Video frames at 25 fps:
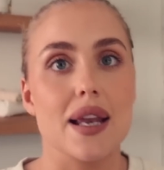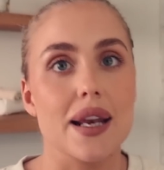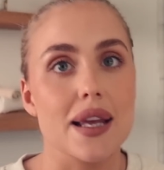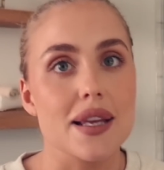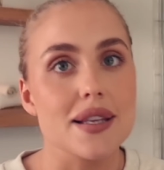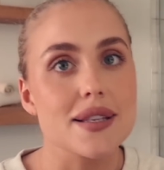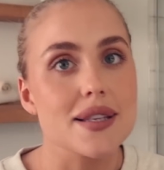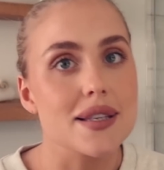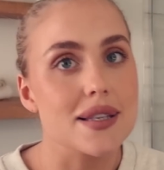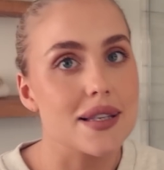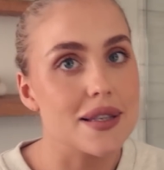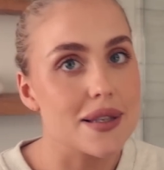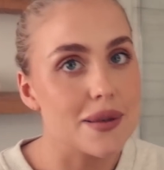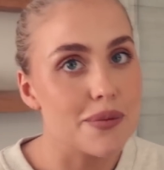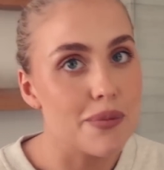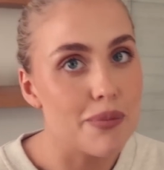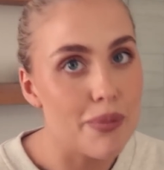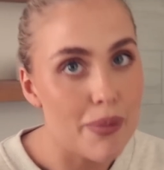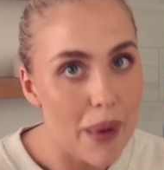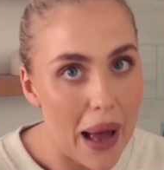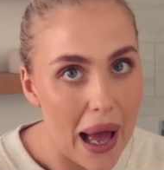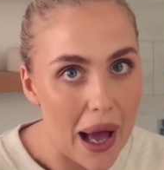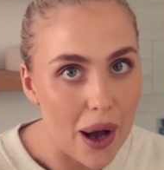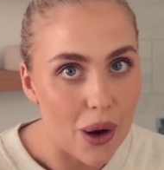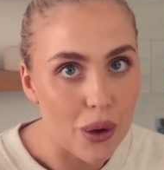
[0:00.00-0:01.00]
and it
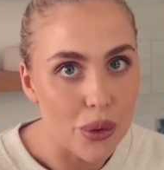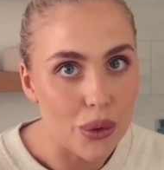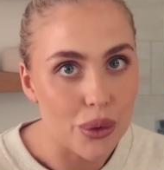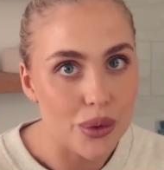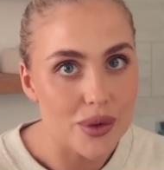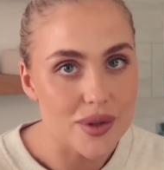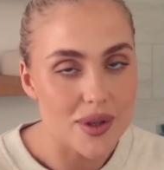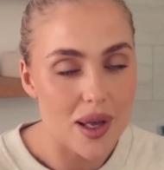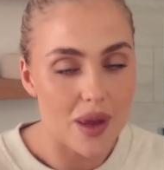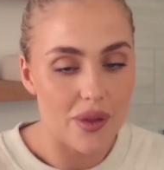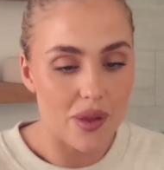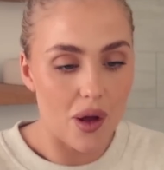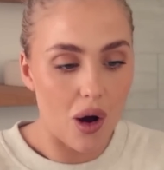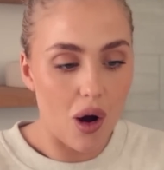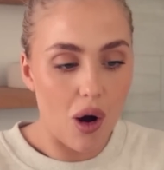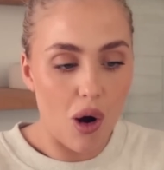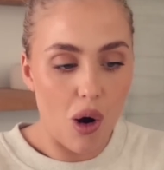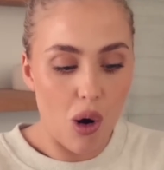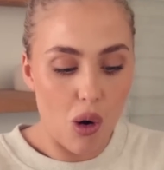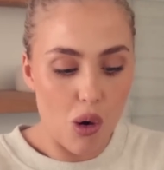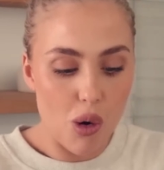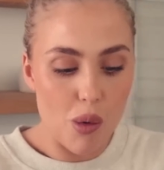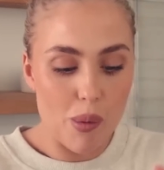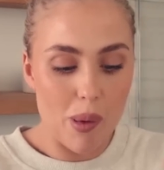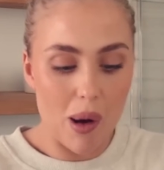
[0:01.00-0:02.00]
smells like the
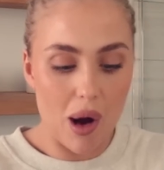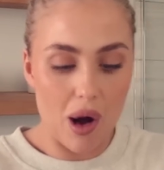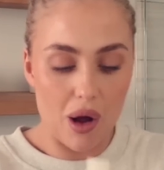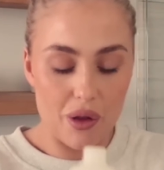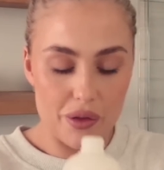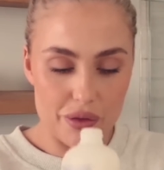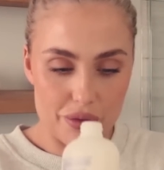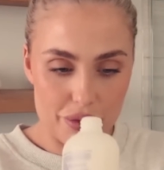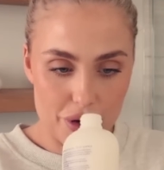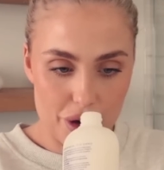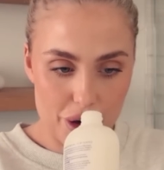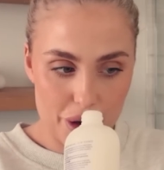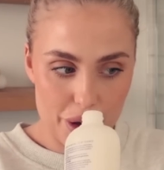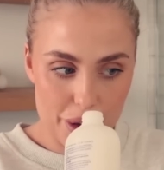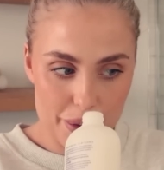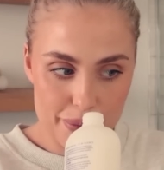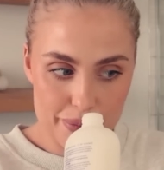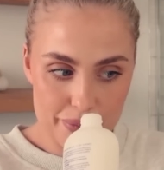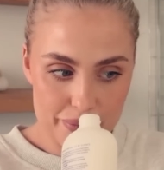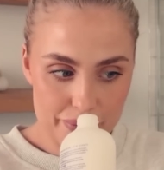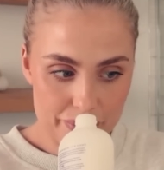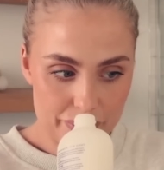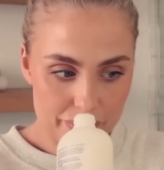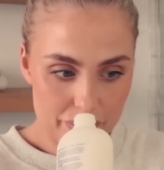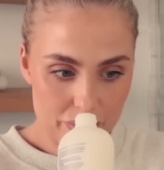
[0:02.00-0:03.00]
whole
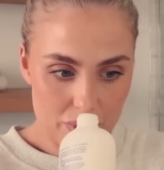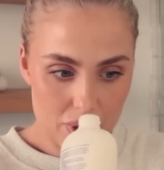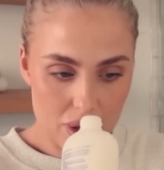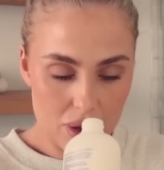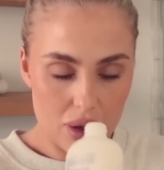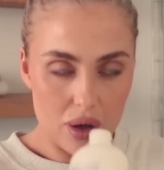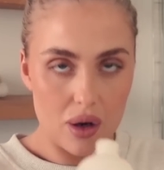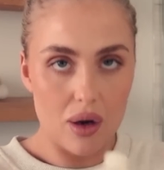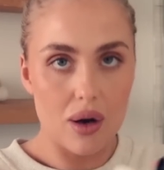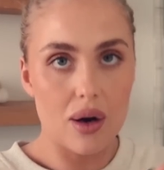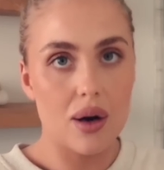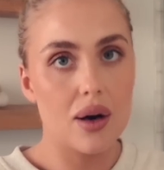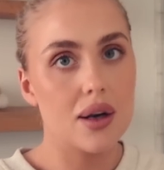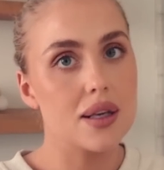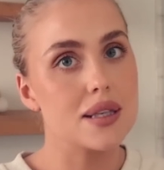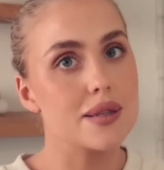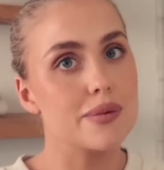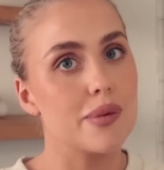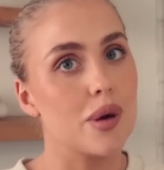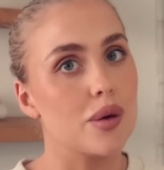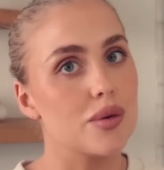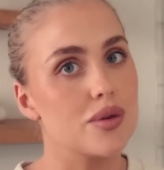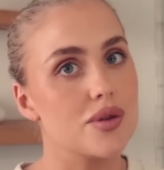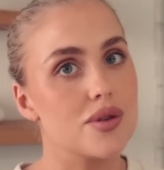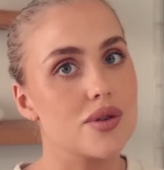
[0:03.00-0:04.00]
bathroom. Oh, it
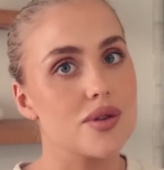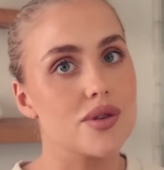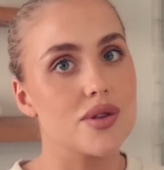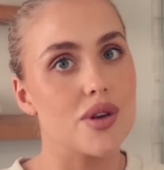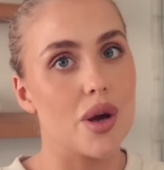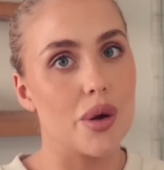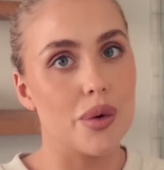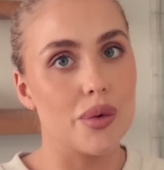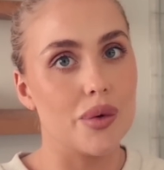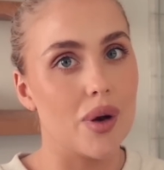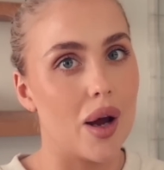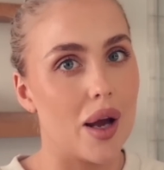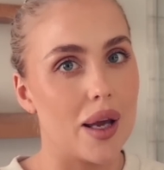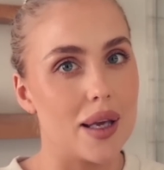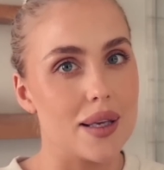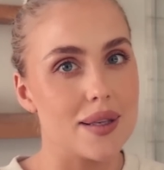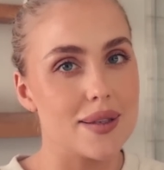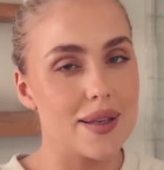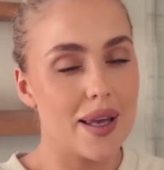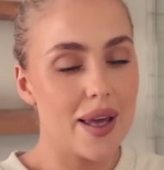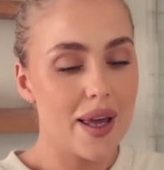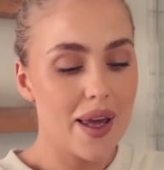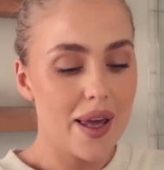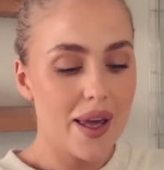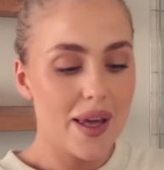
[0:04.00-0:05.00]
smells so
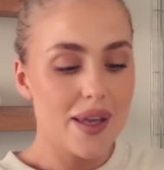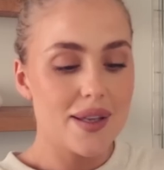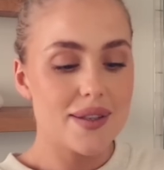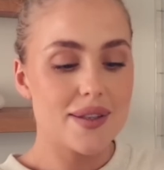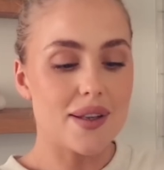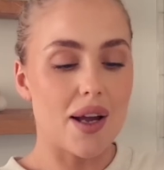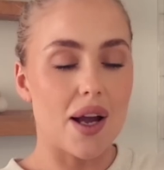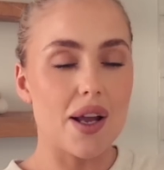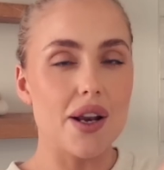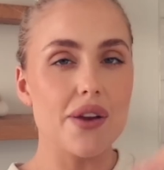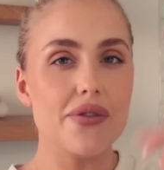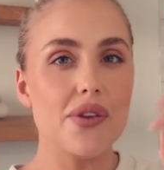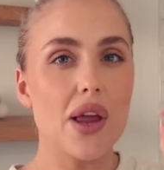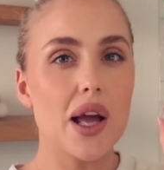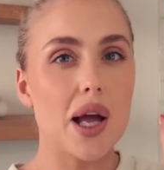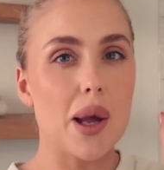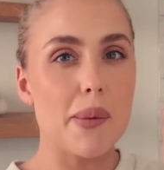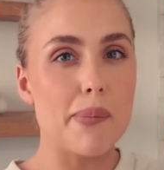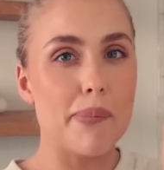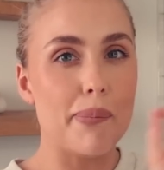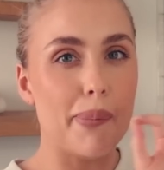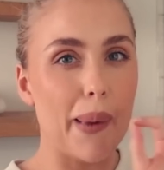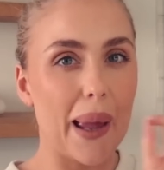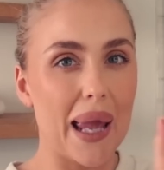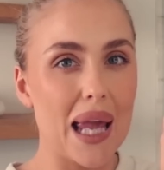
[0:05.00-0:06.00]
nice. It's kind of like a
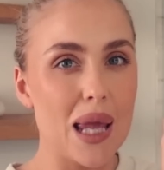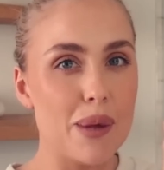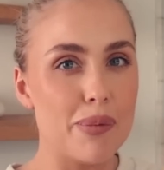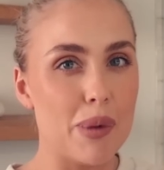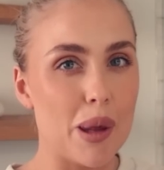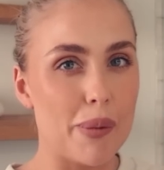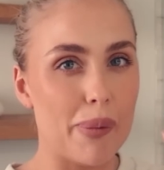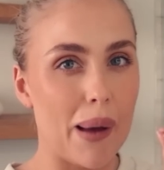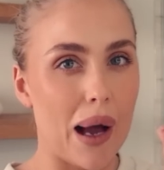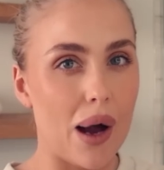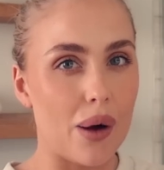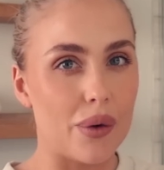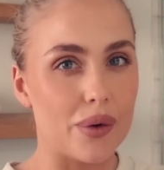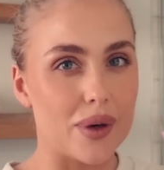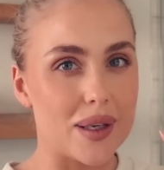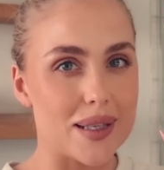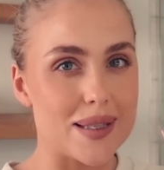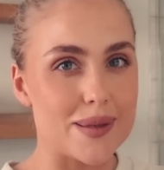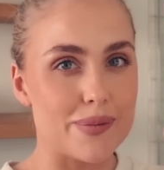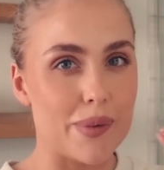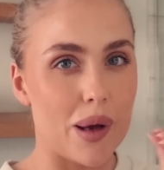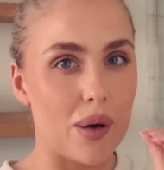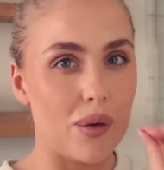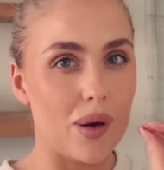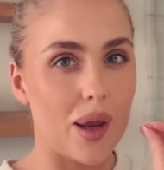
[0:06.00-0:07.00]
baby powder
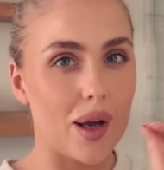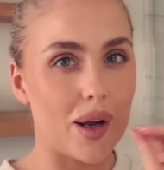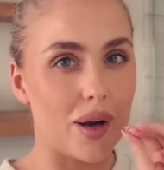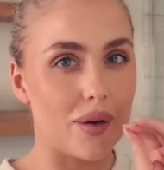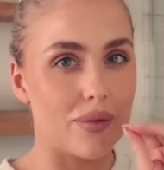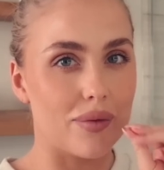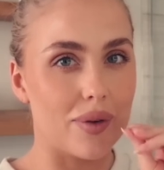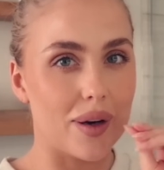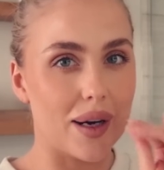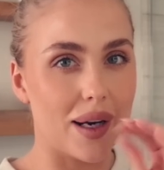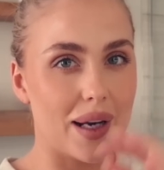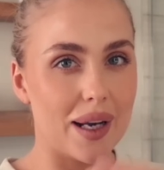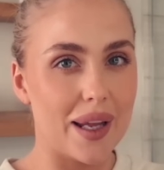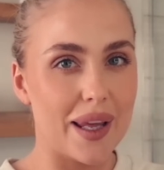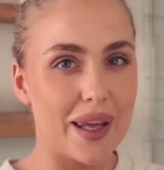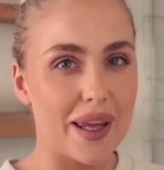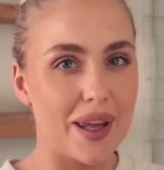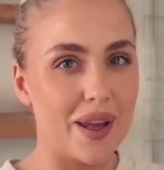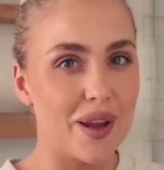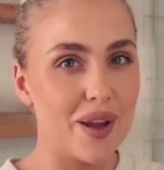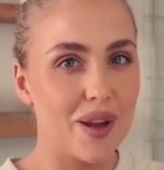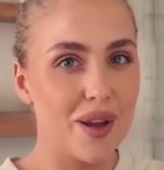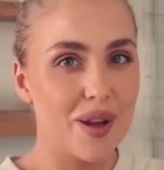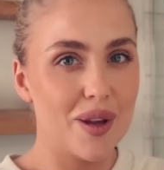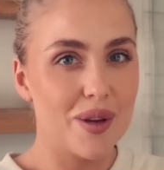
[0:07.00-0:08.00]
smell, like a
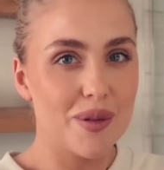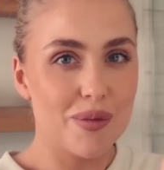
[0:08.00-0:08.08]
really